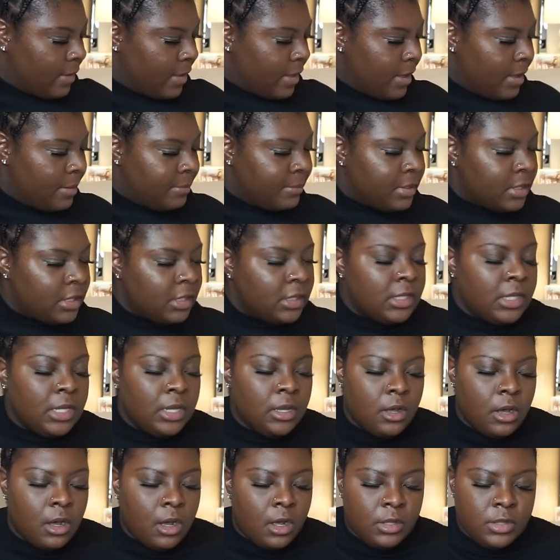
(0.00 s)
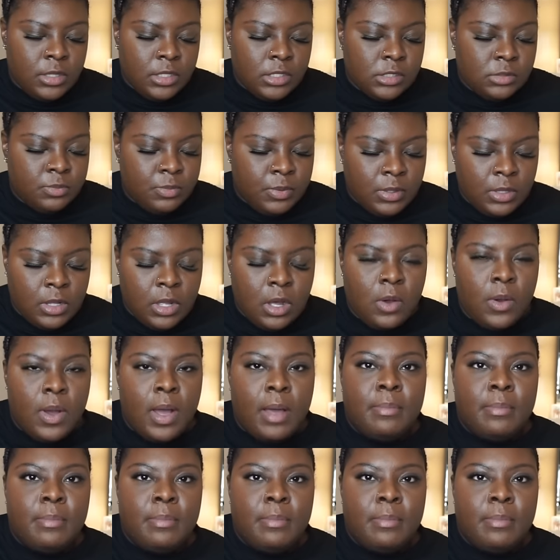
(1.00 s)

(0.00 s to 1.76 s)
I'm gonna link all these below.